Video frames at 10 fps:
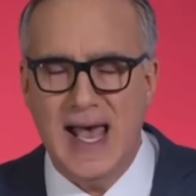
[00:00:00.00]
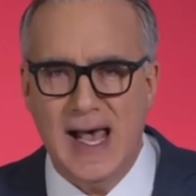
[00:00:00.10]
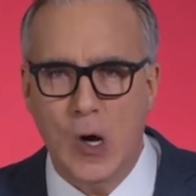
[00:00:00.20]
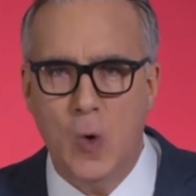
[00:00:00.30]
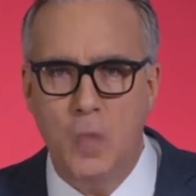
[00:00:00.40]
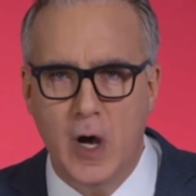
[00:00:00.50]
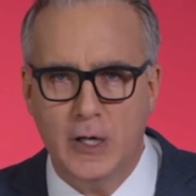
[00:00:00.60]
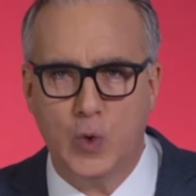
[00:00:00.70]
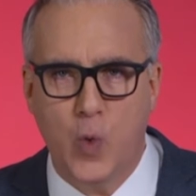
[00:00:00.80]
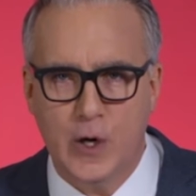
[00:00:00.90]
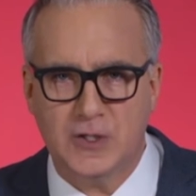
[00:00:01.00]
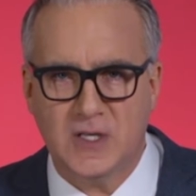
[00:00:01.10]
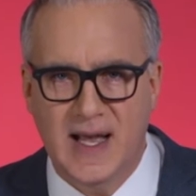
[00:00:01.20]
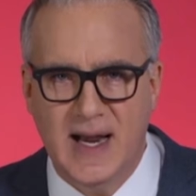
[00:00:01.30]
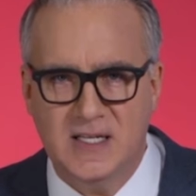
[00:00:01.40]
How much worse
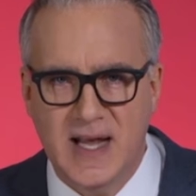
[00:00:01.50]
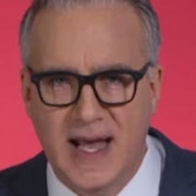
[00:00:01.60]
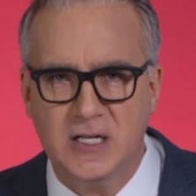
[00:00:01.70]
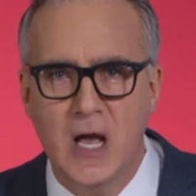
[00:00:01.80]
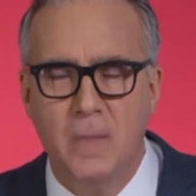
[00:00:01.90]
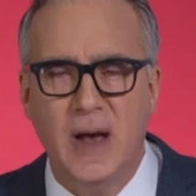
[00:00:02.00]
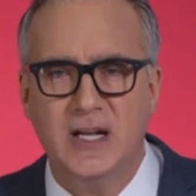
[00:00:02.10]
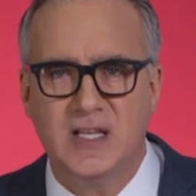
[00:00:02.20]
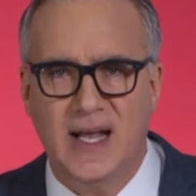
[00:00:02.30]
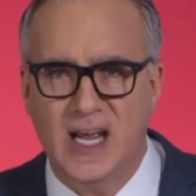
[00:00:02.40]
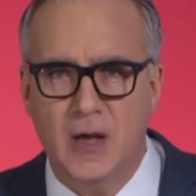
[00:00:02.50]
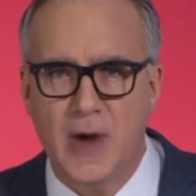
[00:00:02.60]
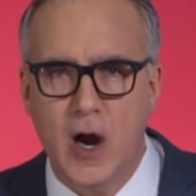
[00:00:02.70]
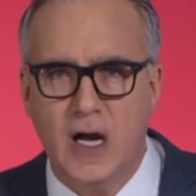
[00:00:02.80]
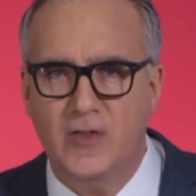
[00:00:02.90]
can it get by telling
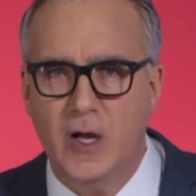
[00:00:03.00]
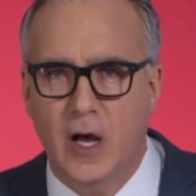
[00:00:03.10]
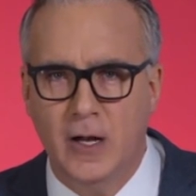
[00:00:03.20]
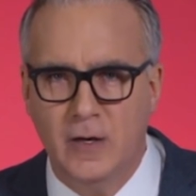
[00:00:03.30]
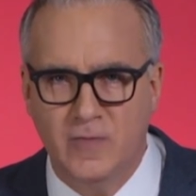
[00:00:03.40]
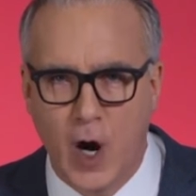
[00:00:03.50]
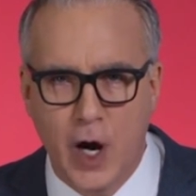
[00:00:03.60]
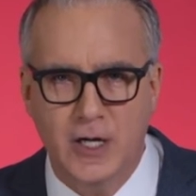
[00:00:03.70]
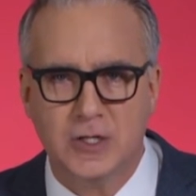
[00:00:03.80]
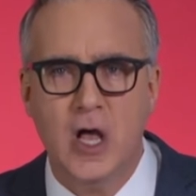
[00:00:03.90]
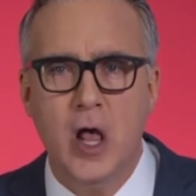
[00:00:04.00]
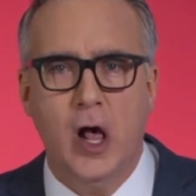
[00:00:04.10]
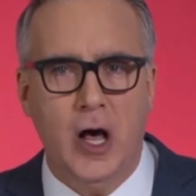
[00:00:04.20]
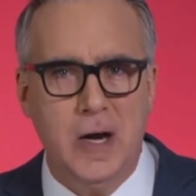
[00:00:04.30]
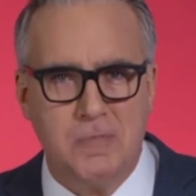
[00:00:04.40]
America the unvarnished,
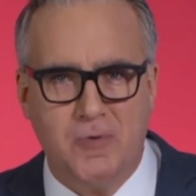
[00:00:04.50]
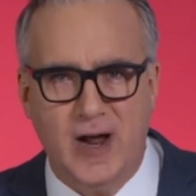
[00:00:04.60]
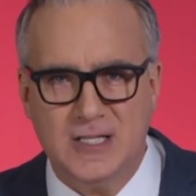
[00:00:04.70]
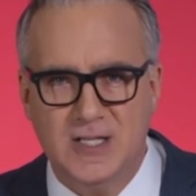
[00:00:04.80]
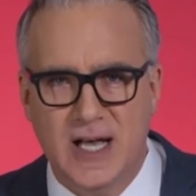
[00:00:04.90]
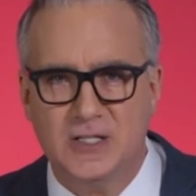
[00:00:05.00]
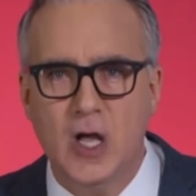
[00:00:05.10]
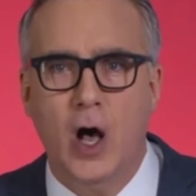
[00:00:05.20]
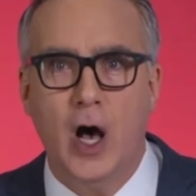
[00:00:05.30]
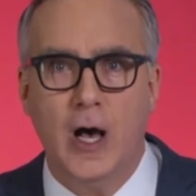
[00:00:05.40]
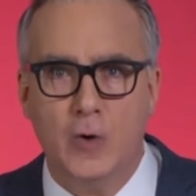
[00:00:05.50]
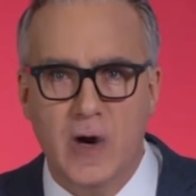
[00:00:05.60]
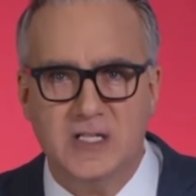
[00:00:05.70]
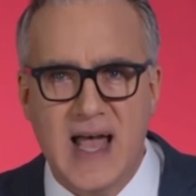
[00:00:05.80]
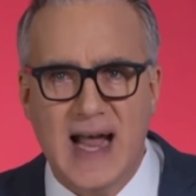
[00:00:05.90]
unprocessed,
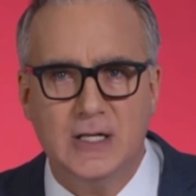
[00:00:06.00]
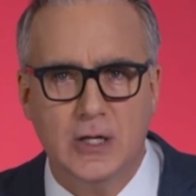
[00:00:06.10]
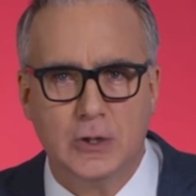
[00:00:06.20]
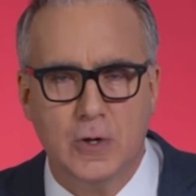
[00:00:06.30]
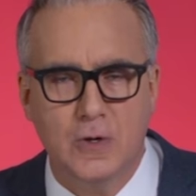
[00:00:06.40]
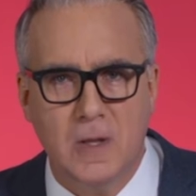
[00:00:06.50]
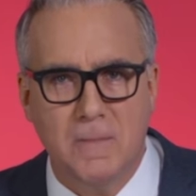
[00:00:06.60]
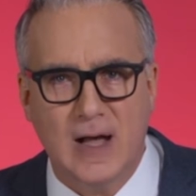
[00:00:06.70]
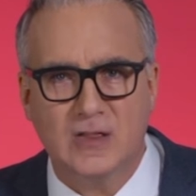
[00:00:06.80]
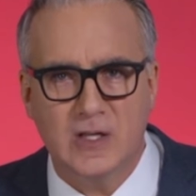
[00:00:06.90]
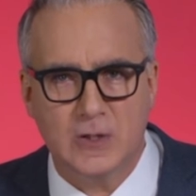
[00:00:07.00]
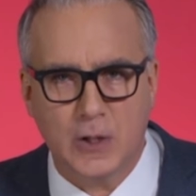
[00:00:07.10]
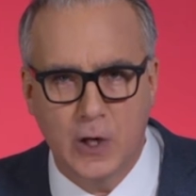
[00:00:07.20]
unredacted truth about this